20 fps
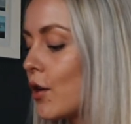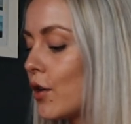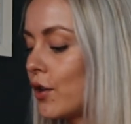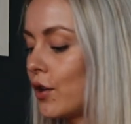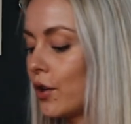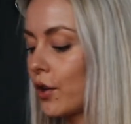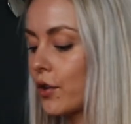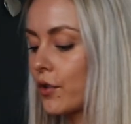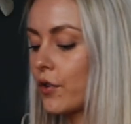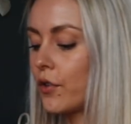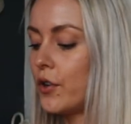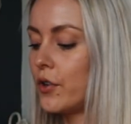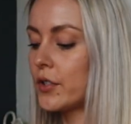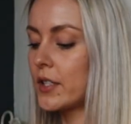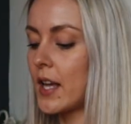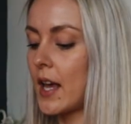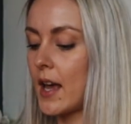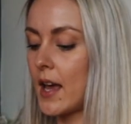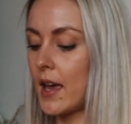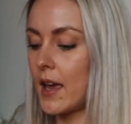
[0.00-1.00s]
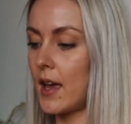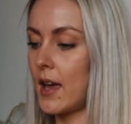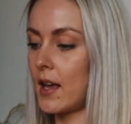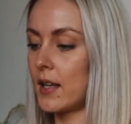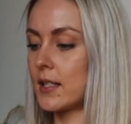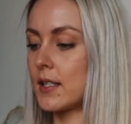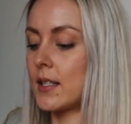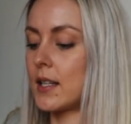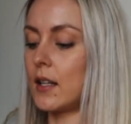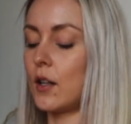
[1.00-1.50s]
on Le
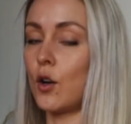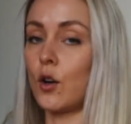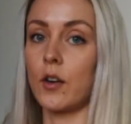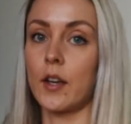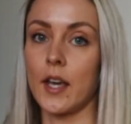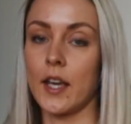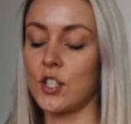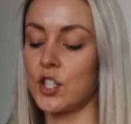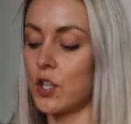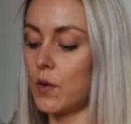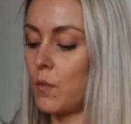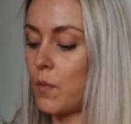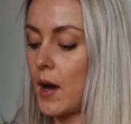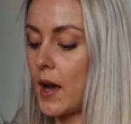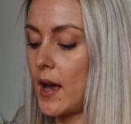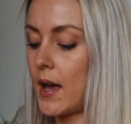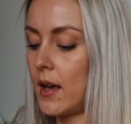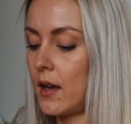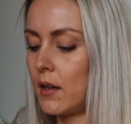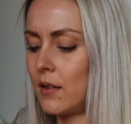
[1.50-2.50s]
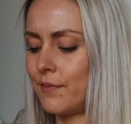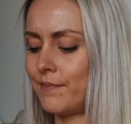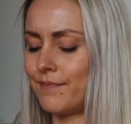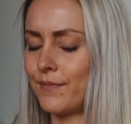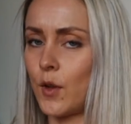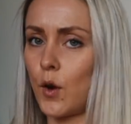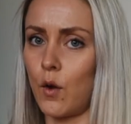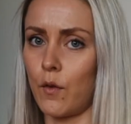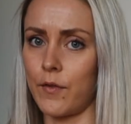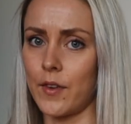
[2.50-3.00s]
Creuset, still on kitchenware.
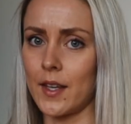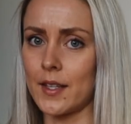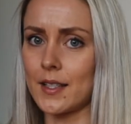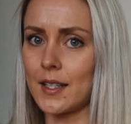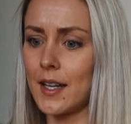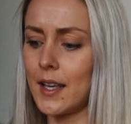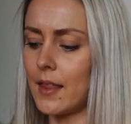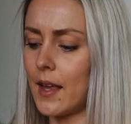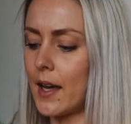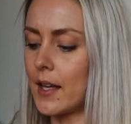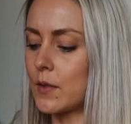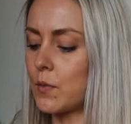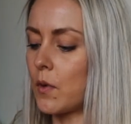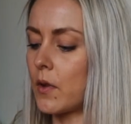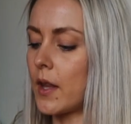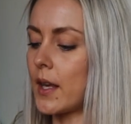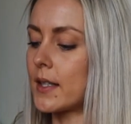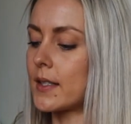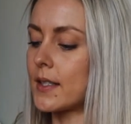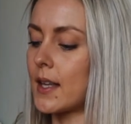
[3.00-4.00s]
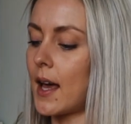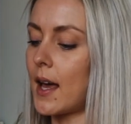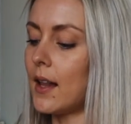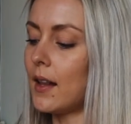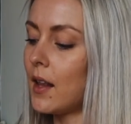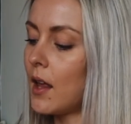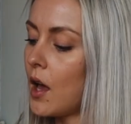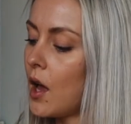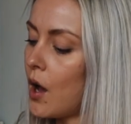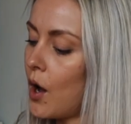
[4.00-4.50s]
Obviously, that is what they
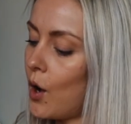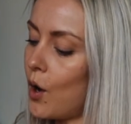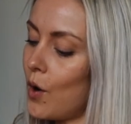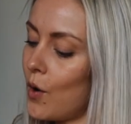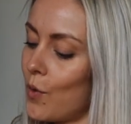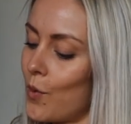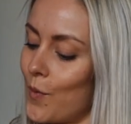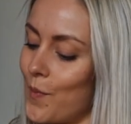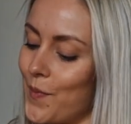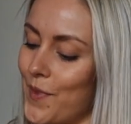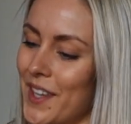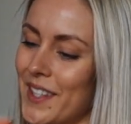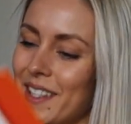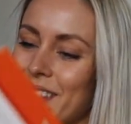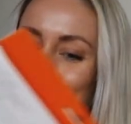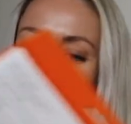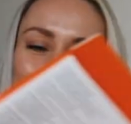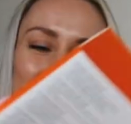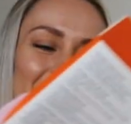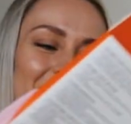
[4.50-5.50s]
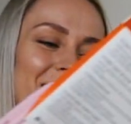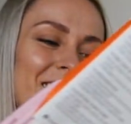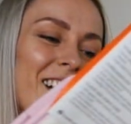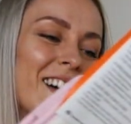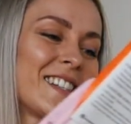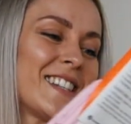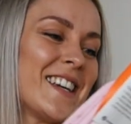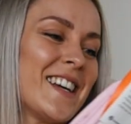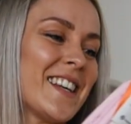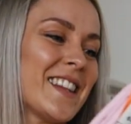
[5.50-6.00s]
sell. Oh, this is quite
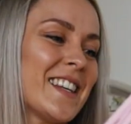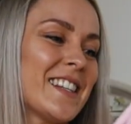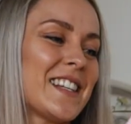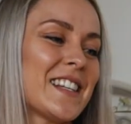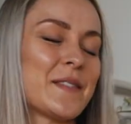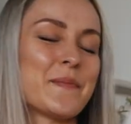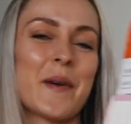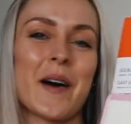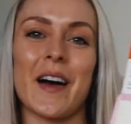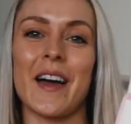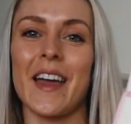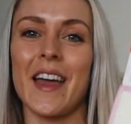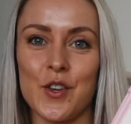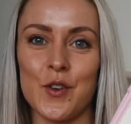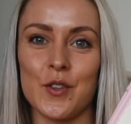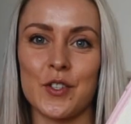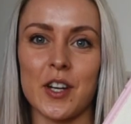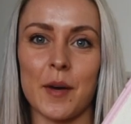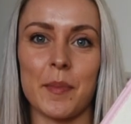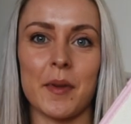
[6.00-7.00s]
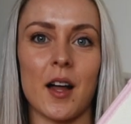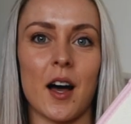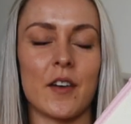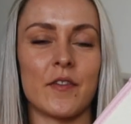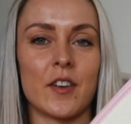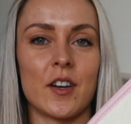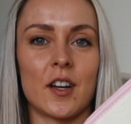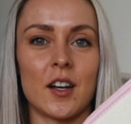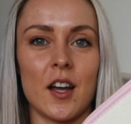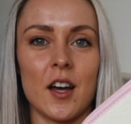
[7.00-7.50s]
exciting. This is my new double
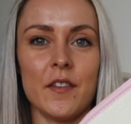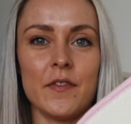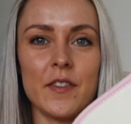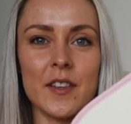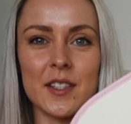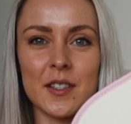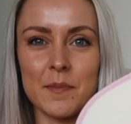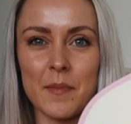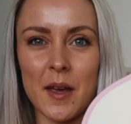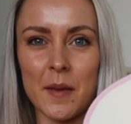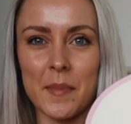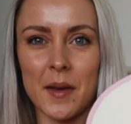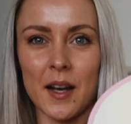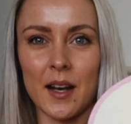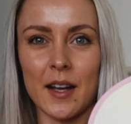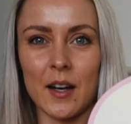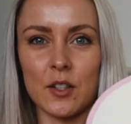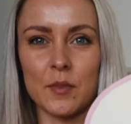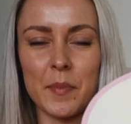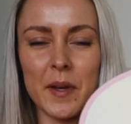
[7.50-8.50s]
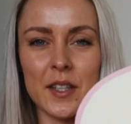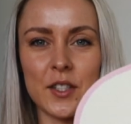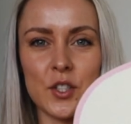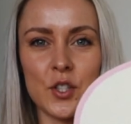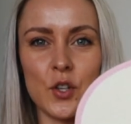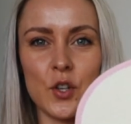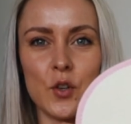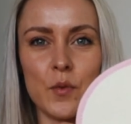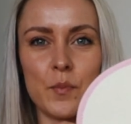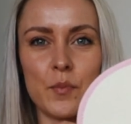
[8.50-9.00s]
oven glove. It's maybe a little bit
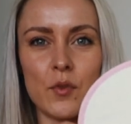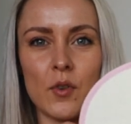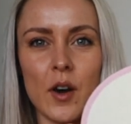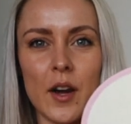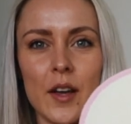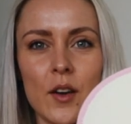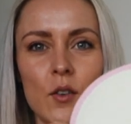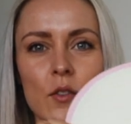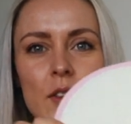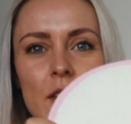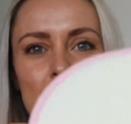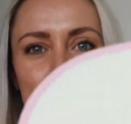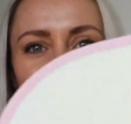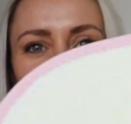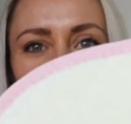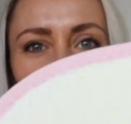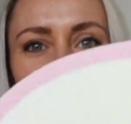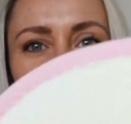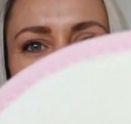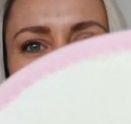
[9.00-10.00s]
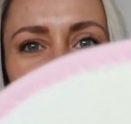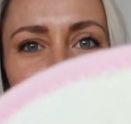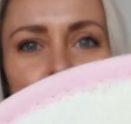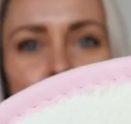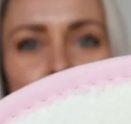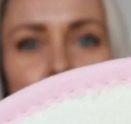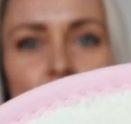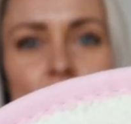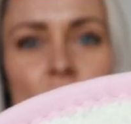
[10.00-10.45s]
too bright on this camera to show